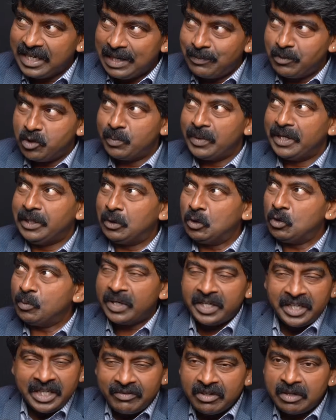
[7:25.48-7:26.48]
came to my room,
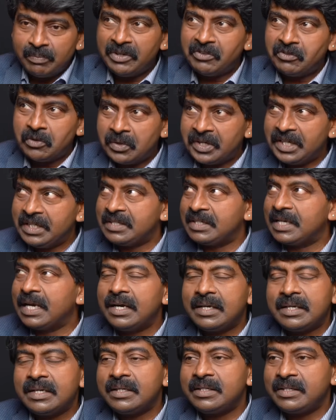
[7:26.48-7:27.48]
and even before he
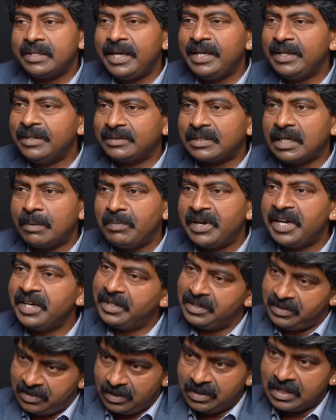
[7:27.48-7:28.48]
started saying his complaint,
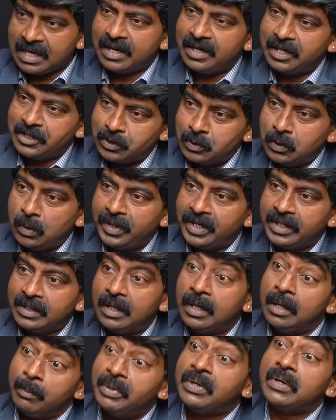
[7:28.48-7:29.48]
he started snoring,
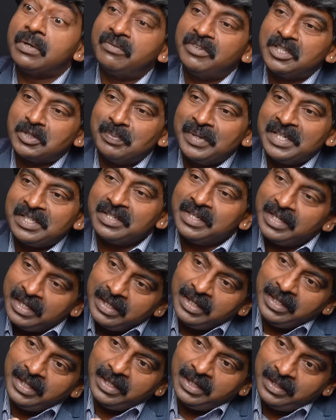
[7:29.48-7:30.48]
which means
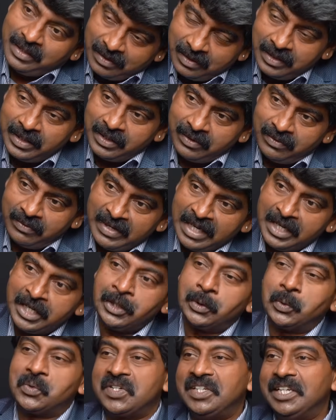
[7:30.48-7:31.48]
he went
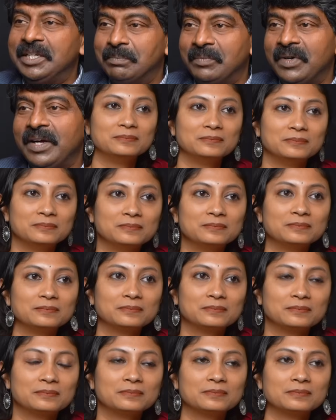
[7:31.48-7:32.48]
into sleep.
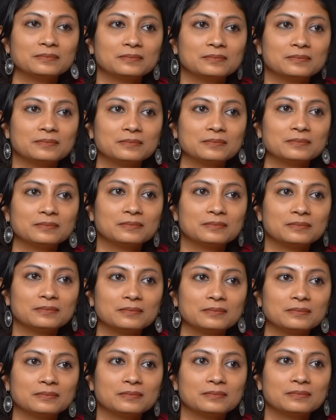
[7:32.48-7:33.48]
It may be
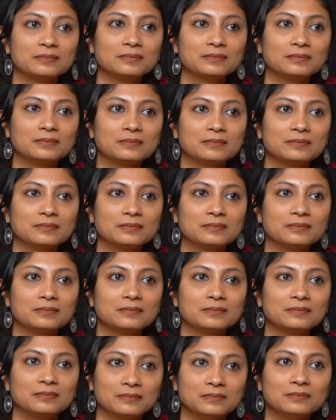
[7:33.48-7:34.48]
appearing as a
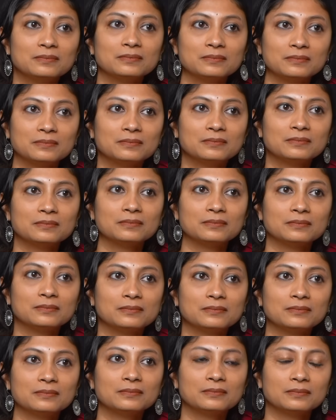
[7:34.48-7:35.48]
joke, but this is
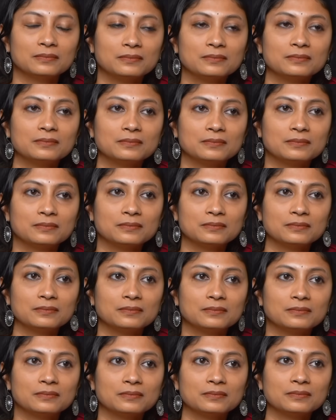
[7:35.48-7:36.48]
what happens
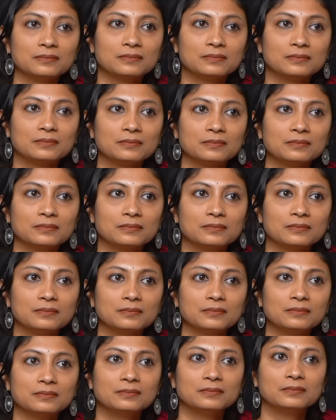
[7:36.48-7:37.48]
when they travel in a
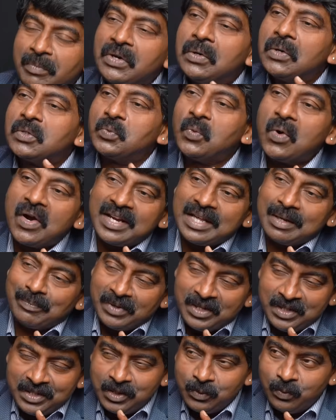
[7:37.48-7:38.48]
car. Because what
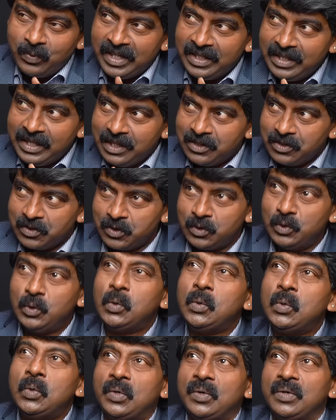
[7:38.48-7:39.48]
happens is when they
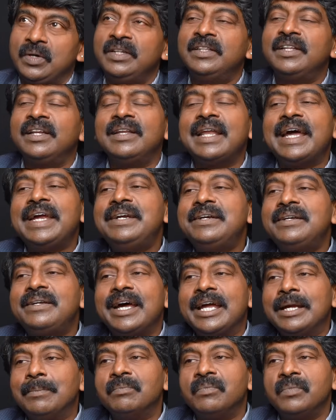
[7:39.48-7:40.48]
snore in the night
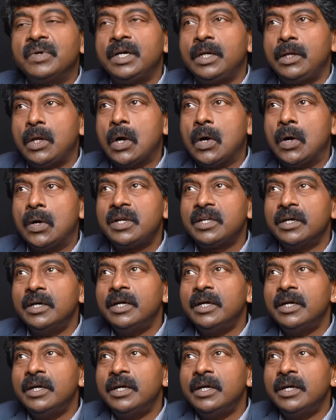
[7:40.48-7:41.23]
time a lot,